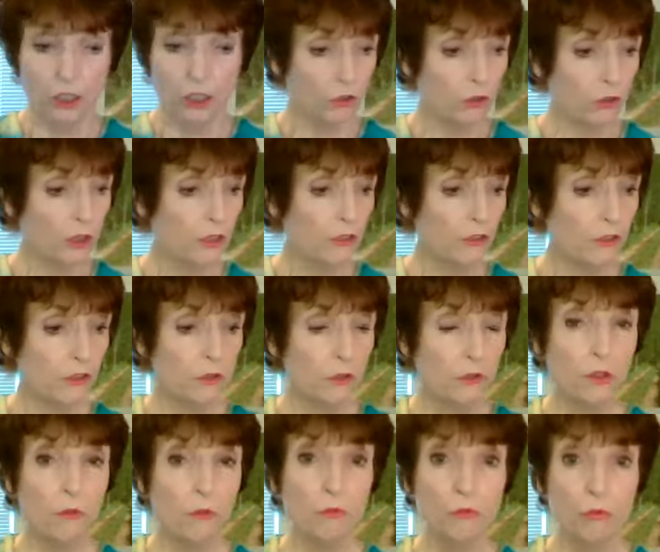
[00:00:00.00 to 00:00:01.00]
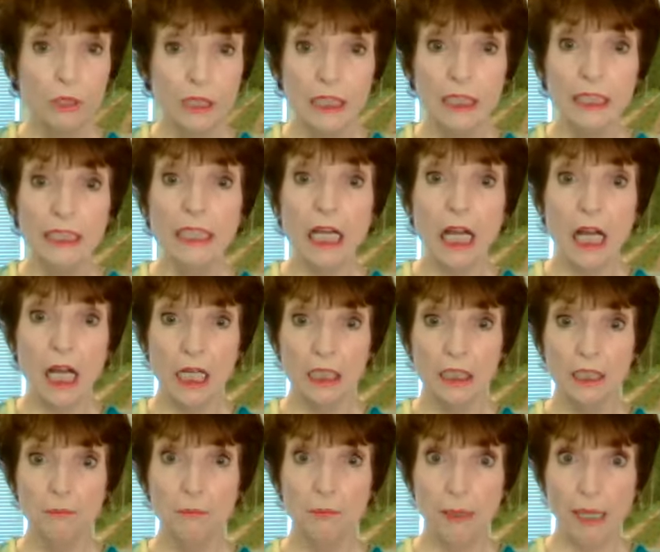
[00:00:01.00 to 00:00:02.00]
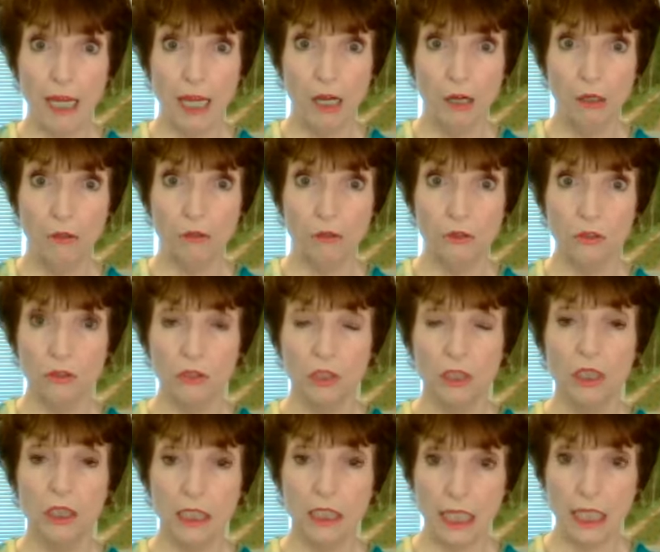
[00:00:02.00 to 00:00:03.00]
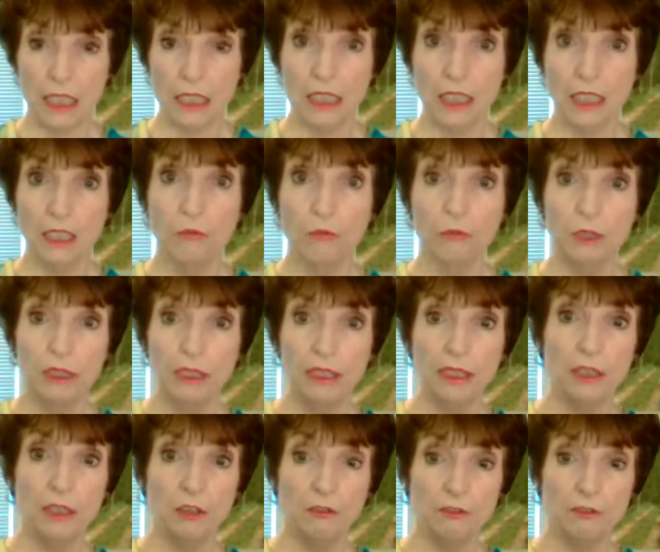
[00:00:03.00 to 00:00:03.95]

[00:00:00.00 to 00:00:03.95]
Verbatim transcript: You can do the really ugly pout, the classic really,